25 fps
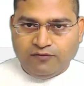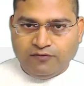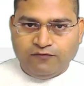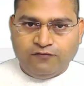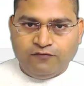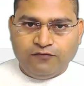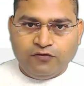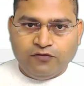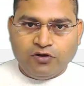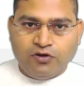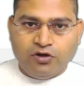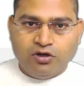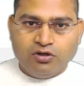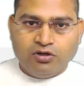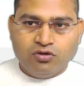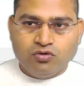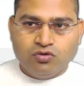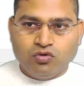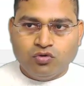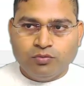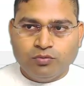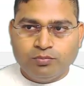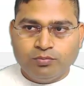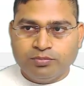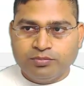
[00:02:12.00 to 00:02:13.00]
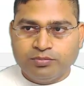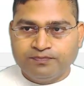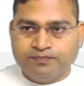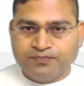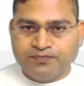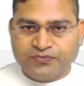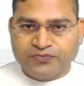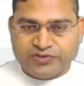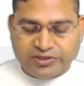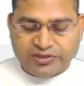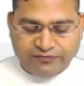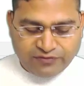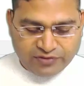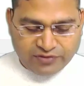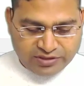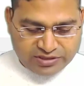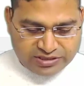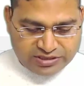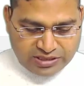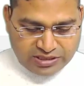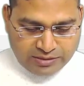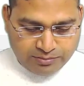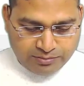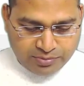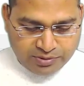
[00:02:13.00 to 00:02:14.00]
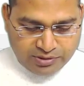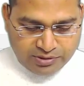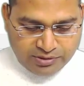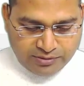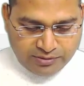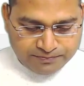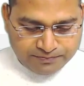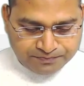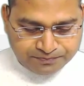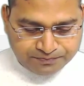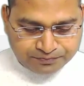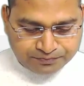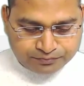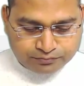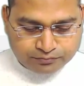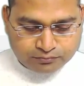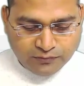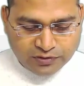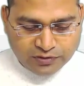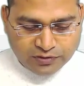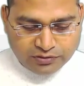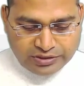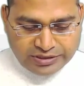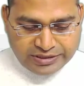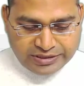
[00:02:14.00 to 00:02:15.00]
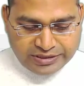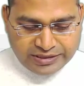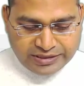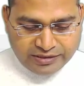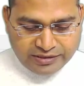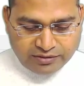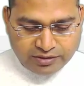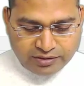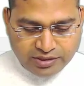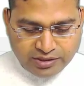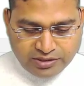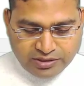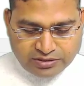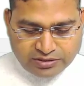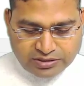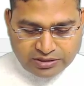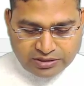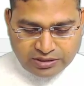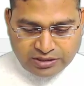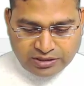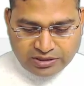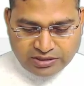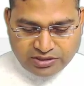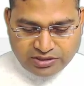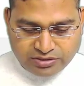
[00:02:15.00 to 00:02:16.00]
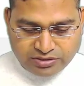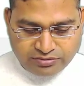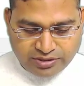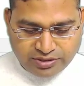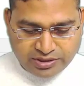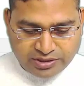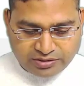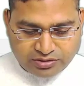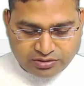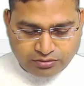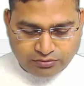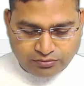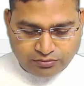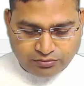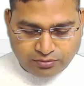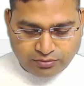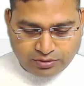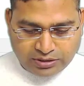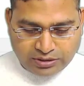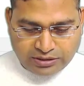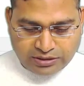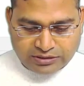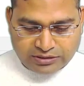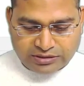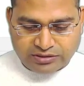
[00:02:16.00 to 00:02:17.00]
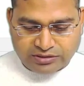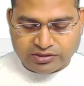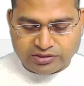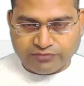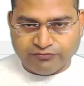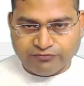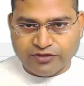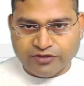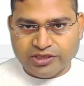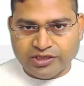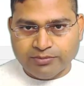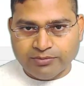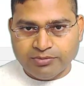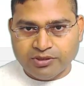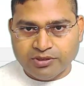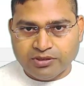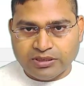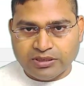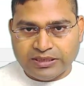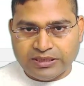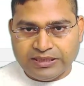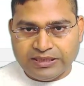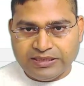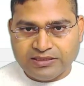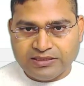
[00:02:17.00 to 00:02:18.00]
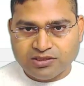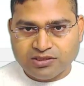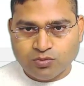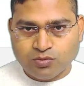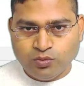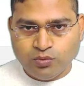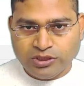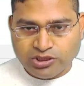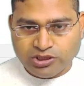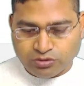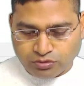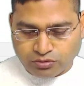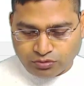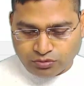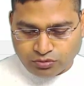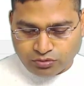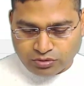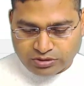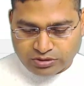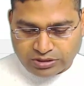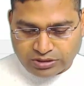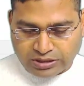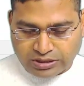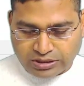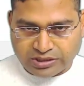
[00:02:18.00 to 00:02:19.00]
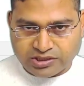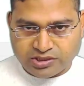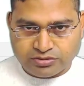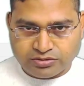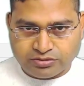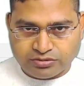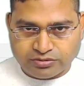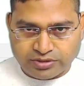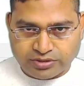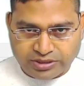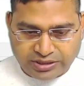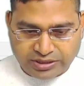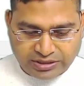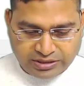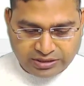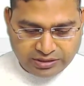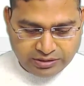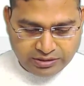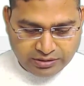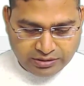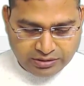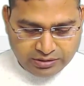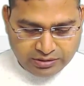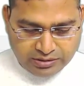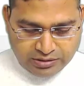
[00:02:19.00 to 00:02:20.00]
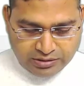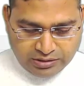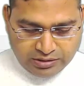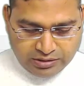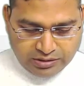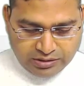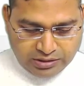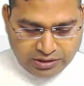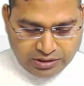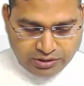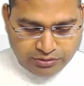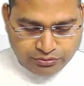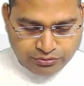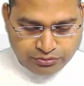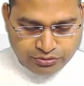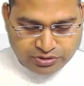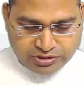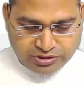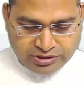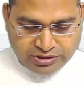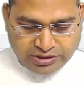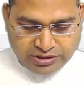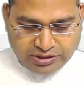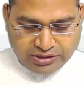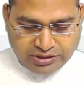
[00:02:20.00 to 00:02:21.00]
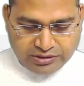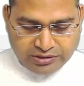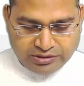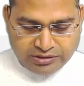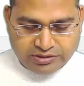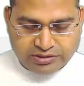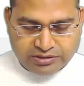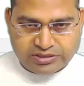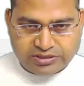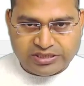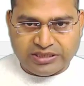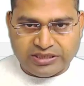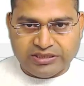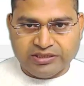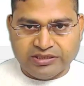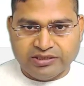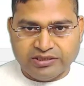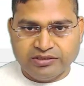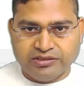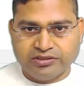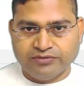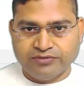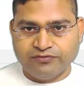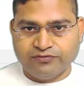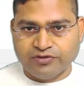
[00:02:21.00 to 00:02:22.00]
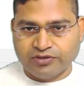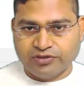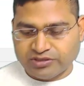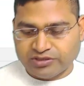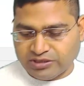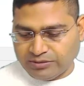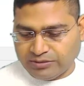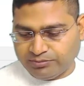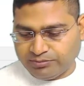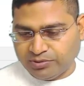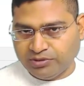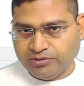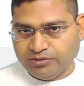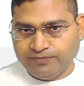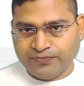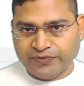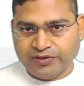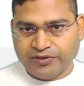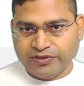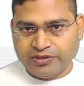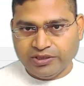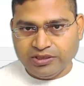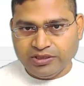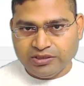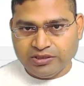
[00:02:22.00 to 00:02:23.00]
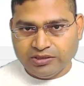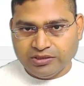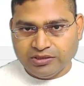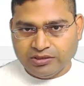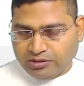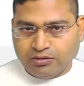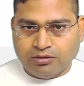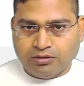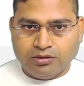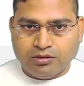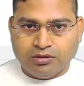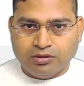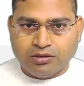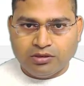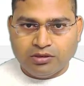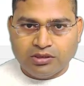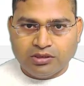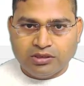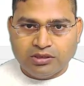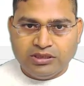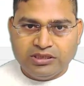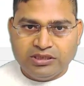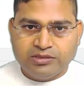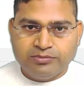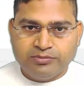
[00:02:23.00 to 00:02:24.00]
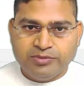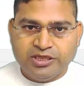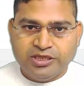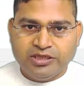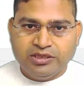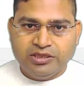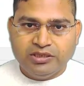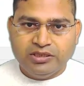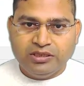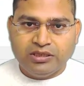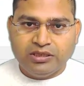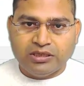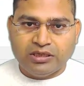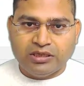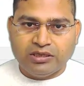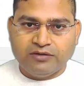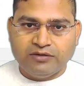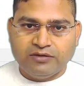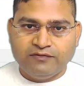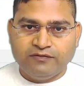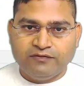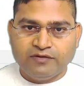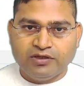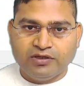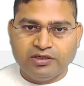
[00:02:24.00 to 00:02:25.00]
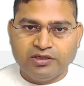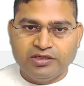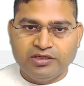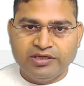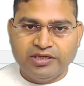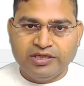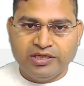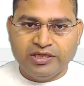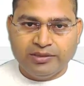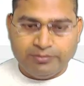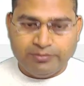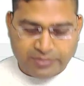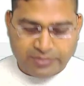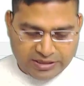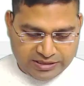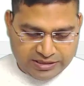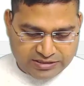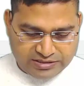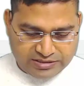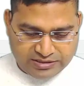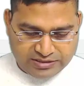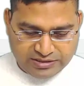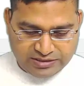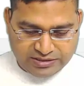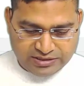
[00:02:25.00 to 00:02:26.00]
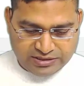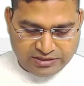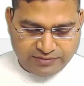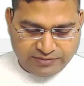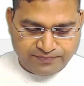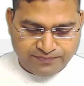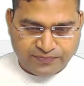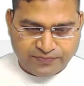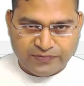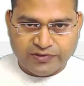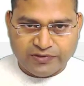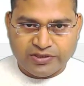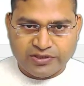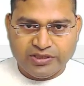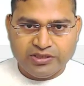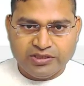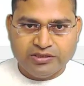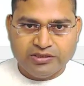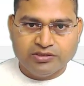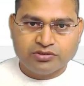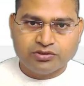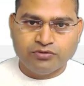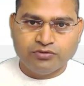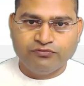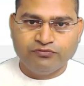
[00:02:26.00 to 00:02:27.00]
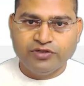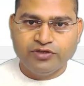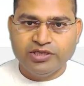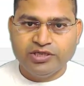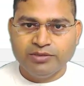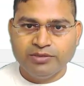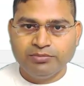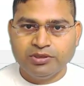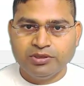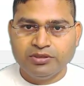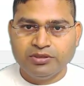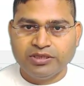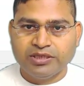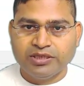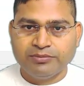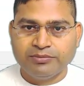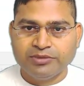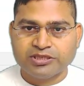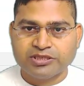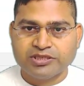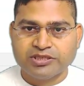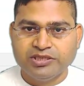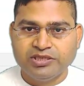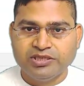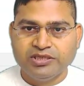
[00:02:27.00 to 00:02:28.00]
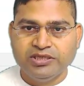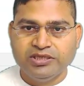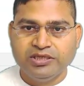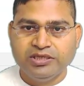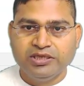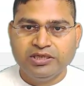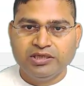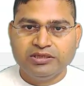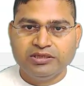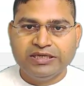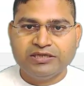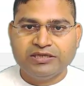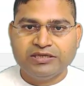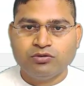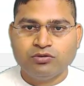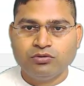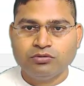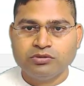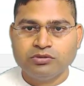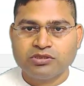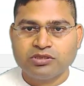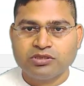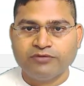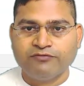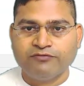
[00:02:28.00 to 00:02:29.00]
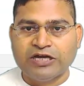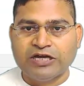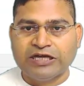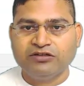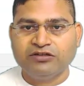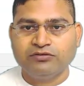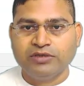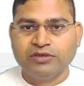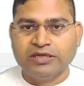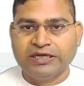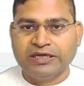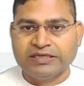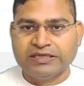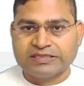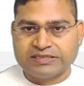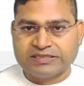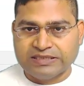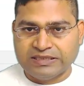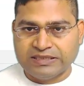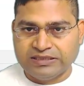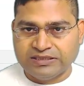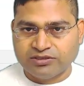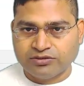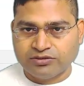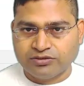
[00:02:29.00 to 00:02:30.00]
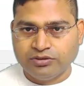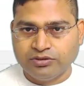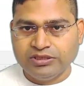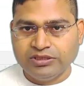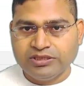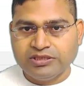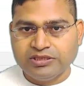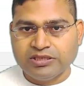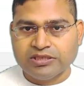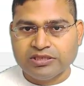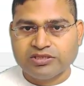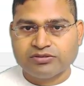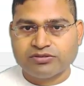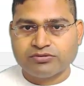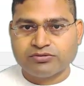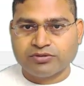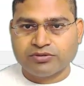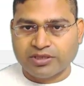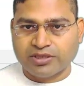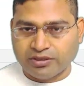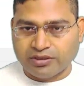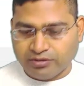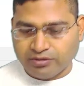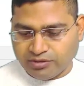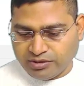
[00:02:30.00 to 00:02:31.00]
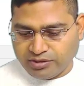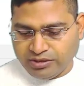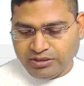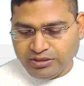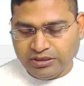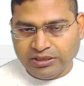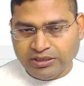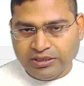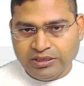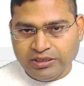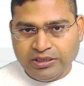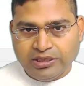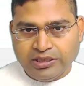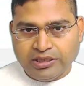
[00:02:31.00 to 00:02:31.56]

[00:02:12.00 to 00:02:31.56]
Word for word: for loop, say for example, there is a string. So there is a variable s which holds a string, I would say Delhi, say for example, okay? Or let me have a name as city, okay? So variable name is city, that holds the value as Delhi. So this is a string, okay?